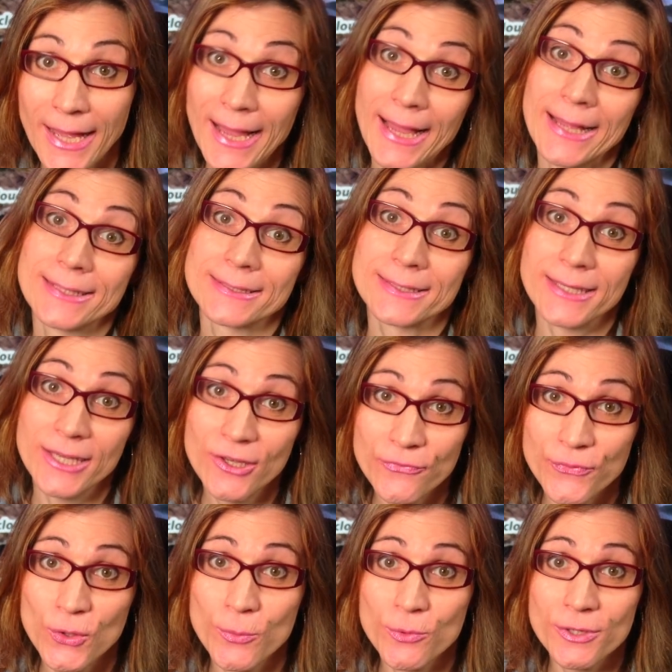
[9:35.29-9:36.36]
And
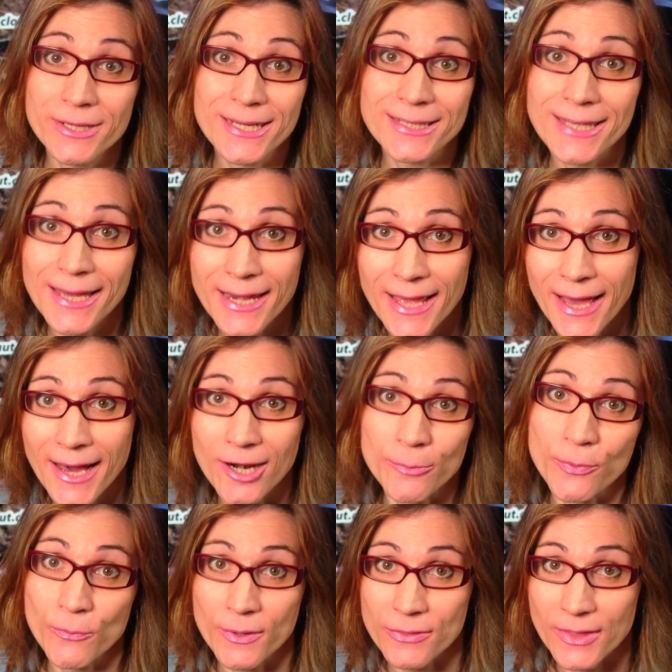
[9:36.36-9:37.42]
if you would need any
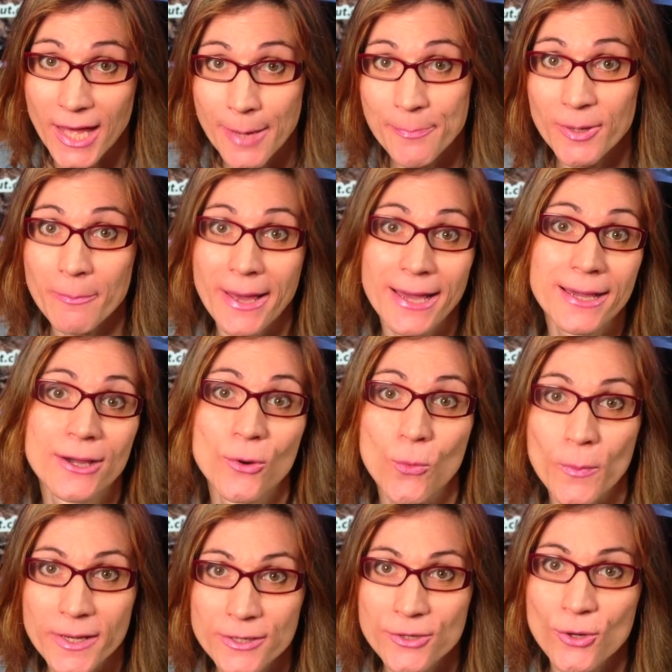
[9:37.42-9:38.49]
help with Apple Mac,
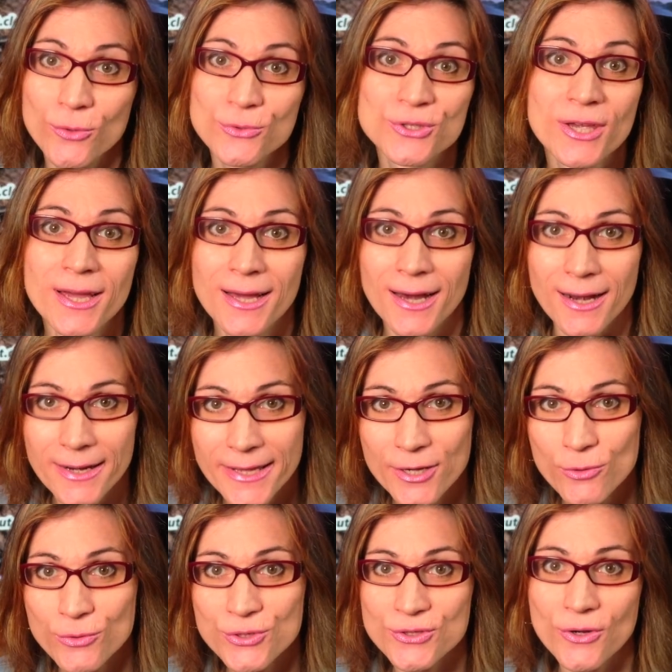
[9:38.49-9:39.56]
Windows,
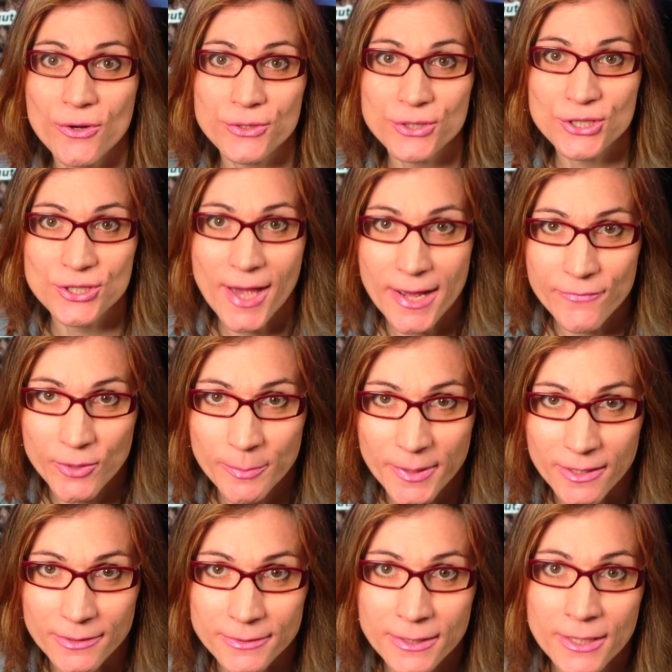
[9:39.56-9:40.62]
Linux or server
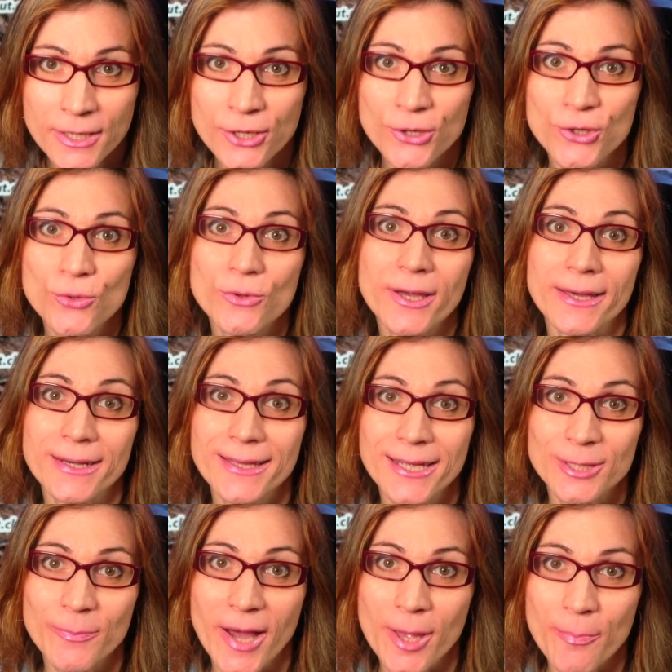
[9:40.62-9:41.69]
build, you can
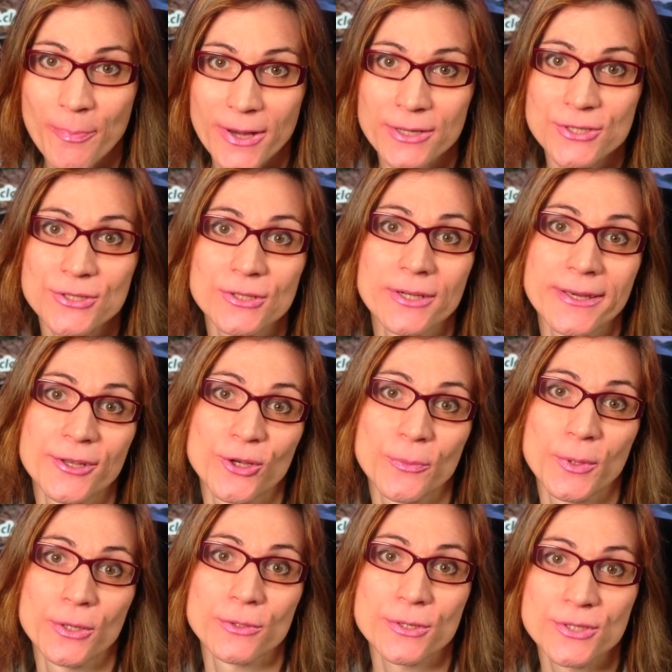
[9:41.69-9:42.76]
get my personal
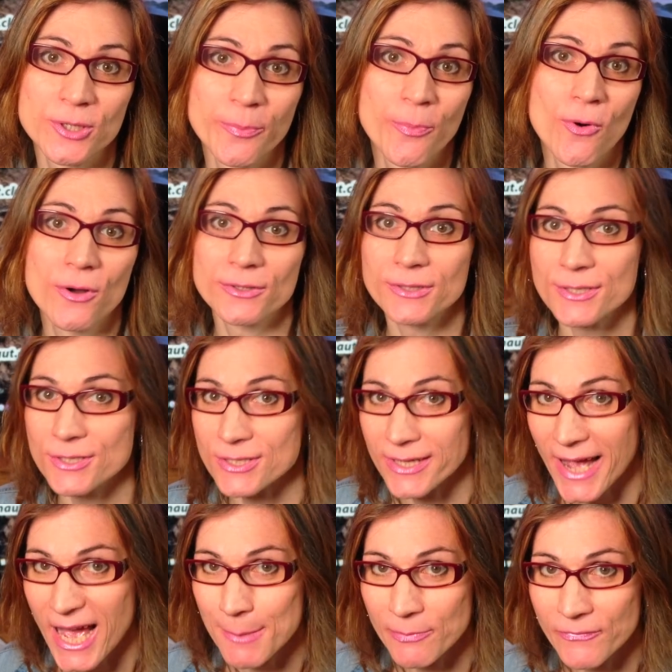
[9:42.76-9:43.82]
individual support,
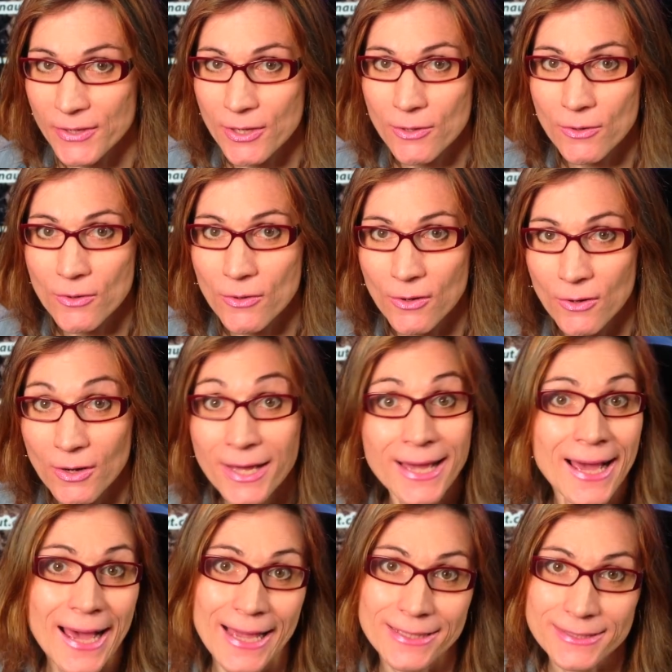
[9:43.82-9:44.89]
Skype video call
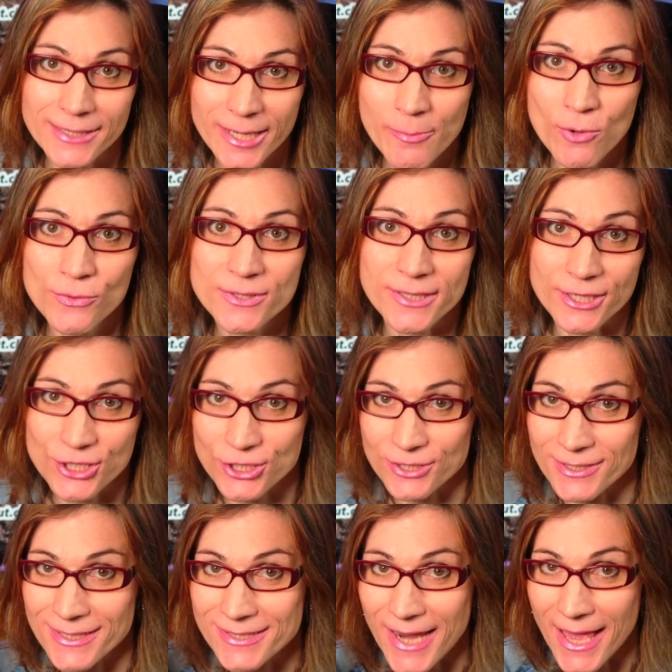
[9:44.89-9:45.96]
and remote
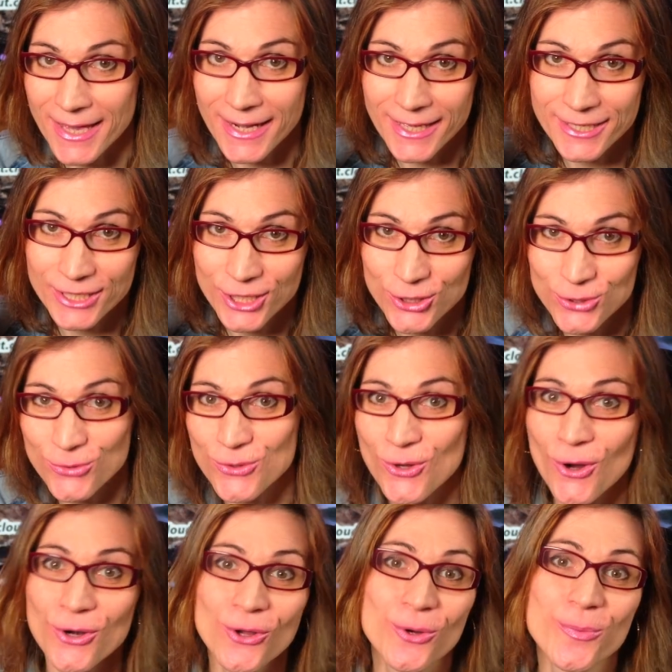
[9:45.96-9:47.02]
session directly to
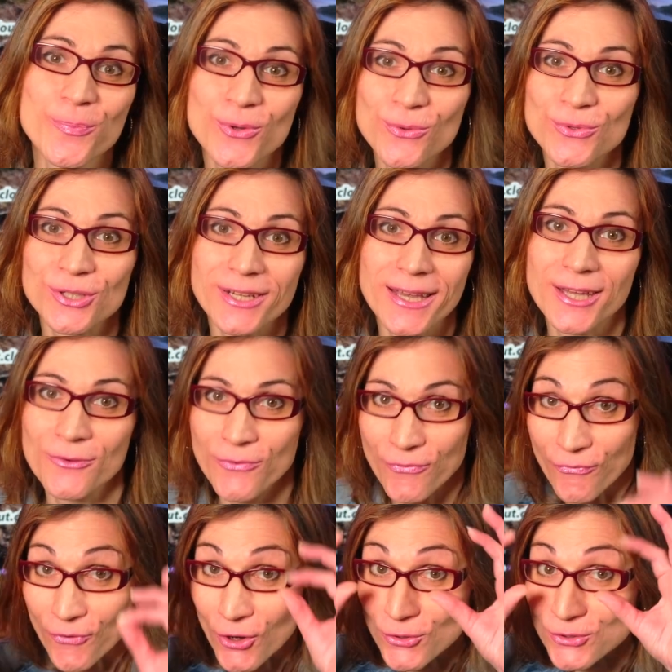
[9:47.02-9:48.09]
your computer in
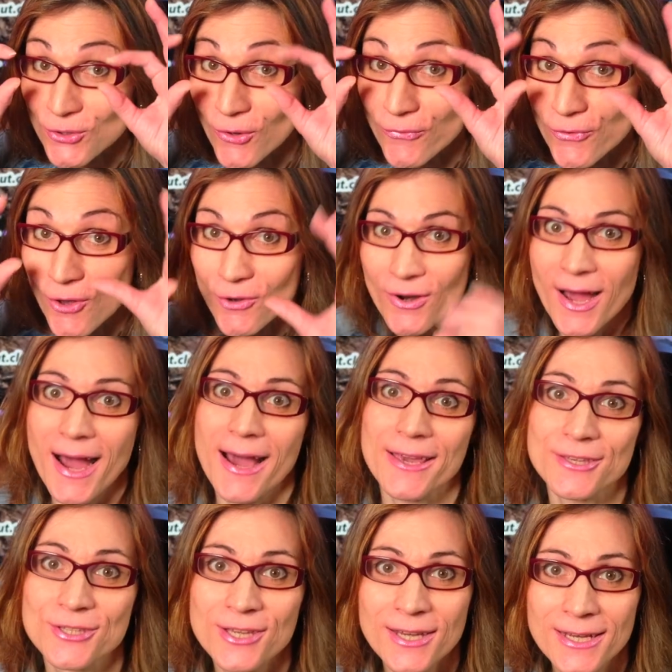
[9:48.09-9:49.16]
front of your
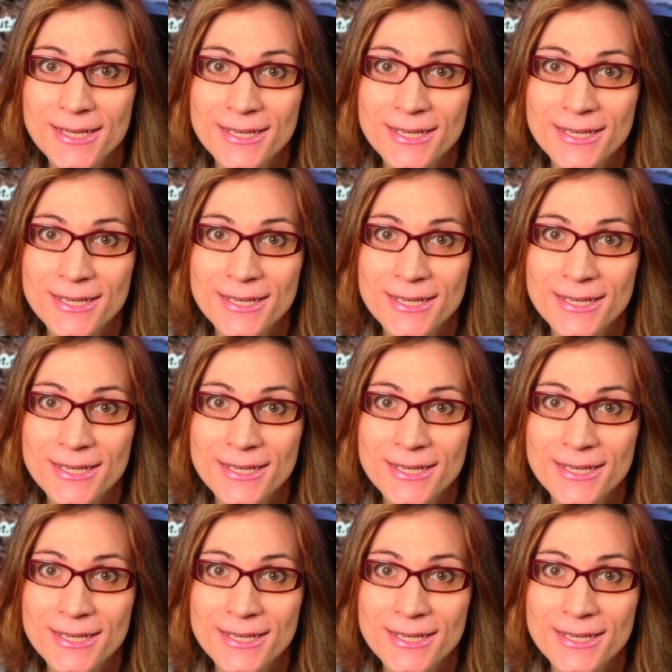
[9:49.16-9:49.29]
eyes.